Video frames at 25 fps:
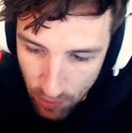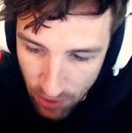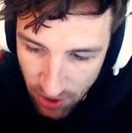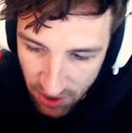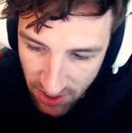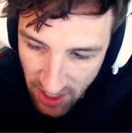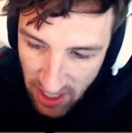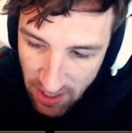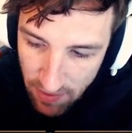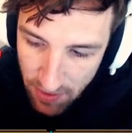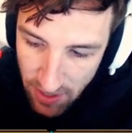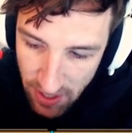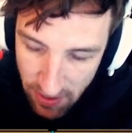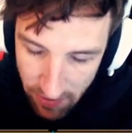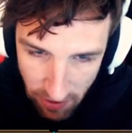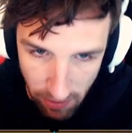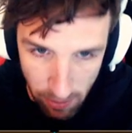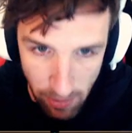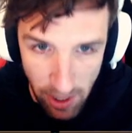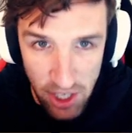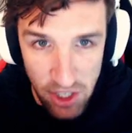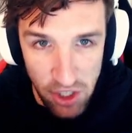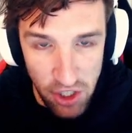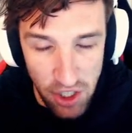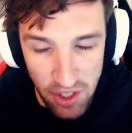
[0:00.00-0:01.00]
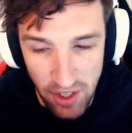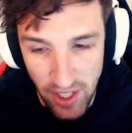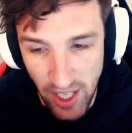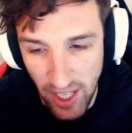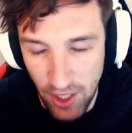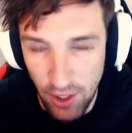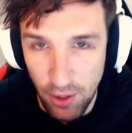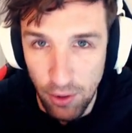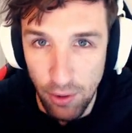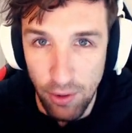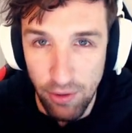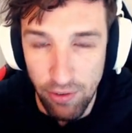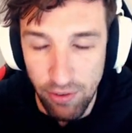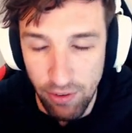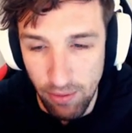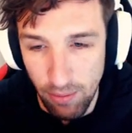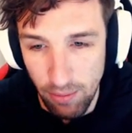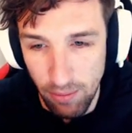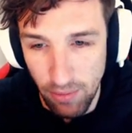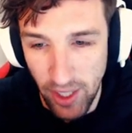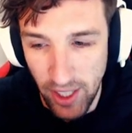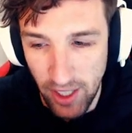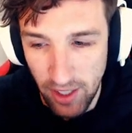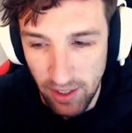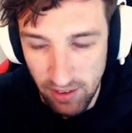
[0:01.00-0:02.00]
receive the information that good
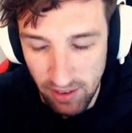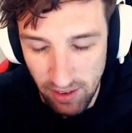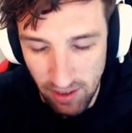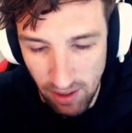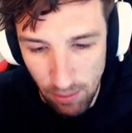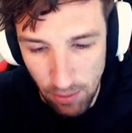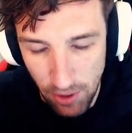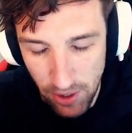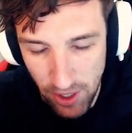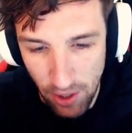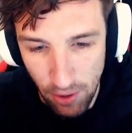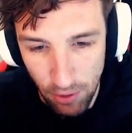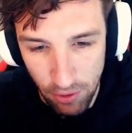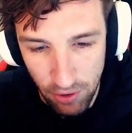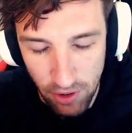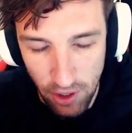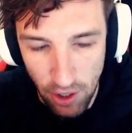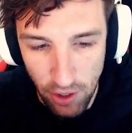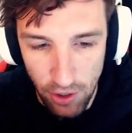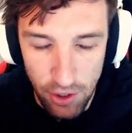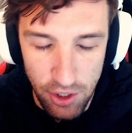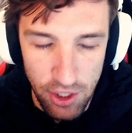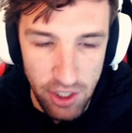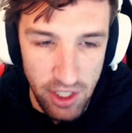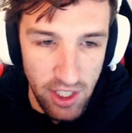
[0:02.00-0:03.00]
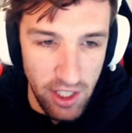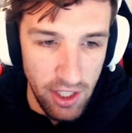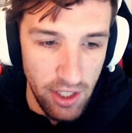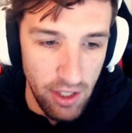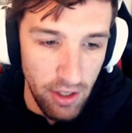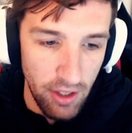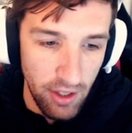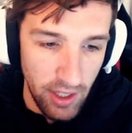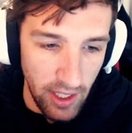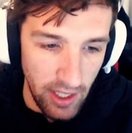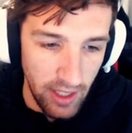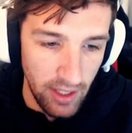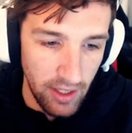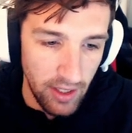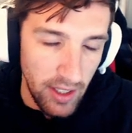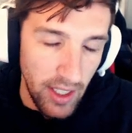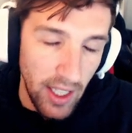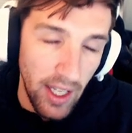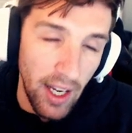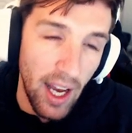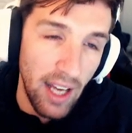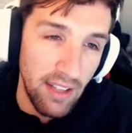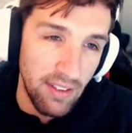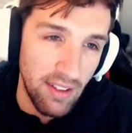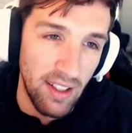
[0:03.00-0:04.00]
from like someone else coaching you, then
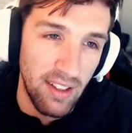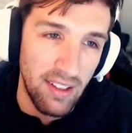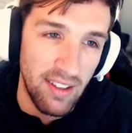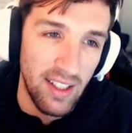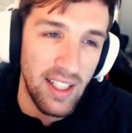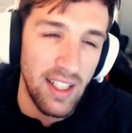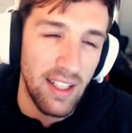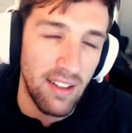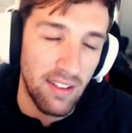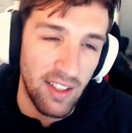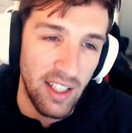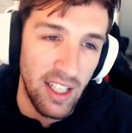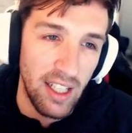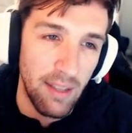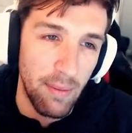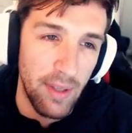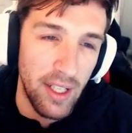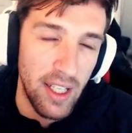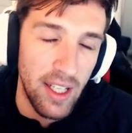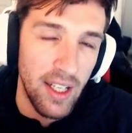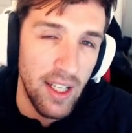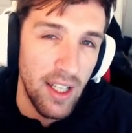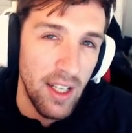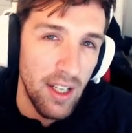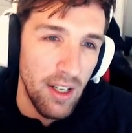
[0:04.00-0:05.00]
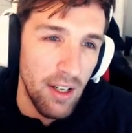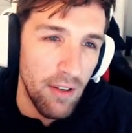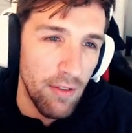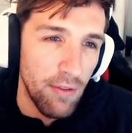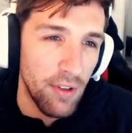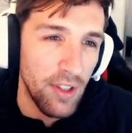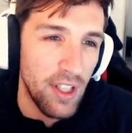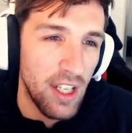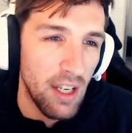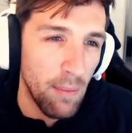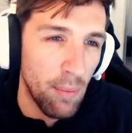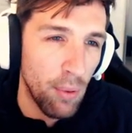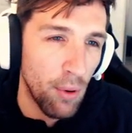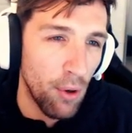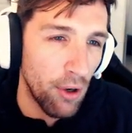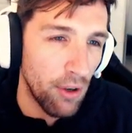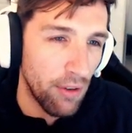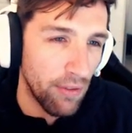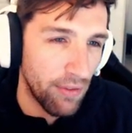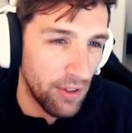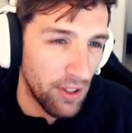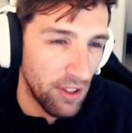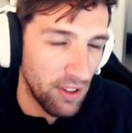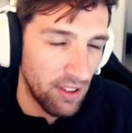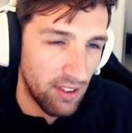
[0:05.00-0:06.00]
yeah, as I said, it's going to be really
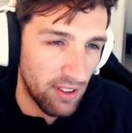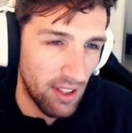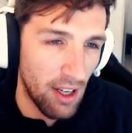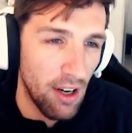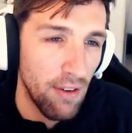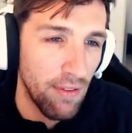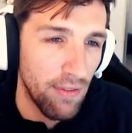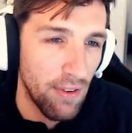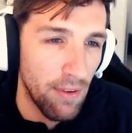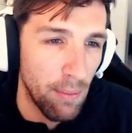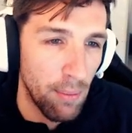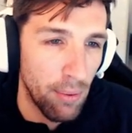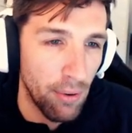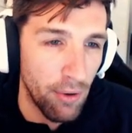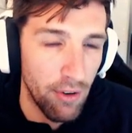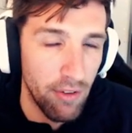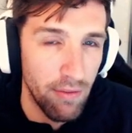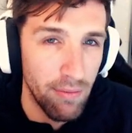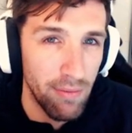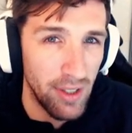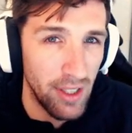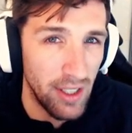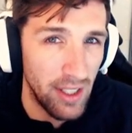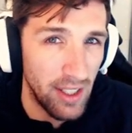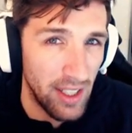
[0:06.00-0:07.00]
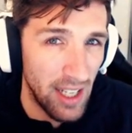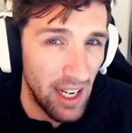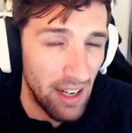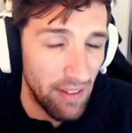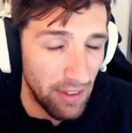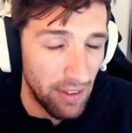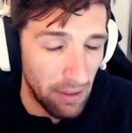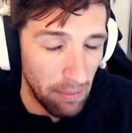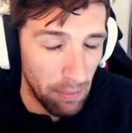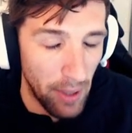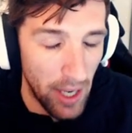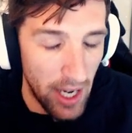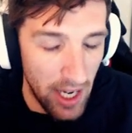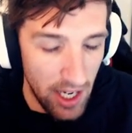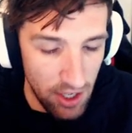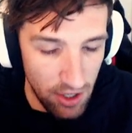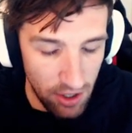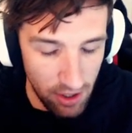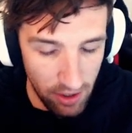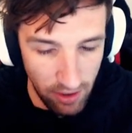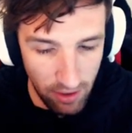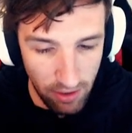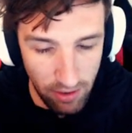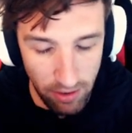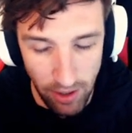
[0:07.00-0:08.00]
important for your self improvement and having
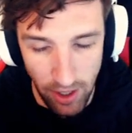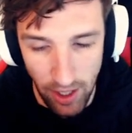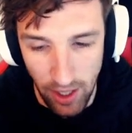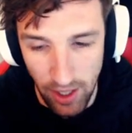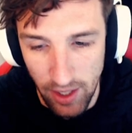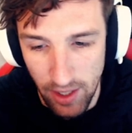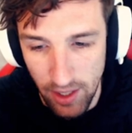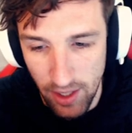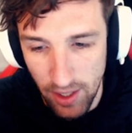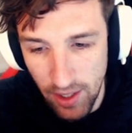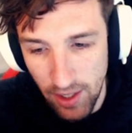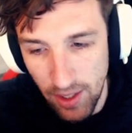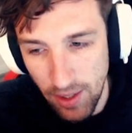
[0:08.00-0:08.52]
patience, right?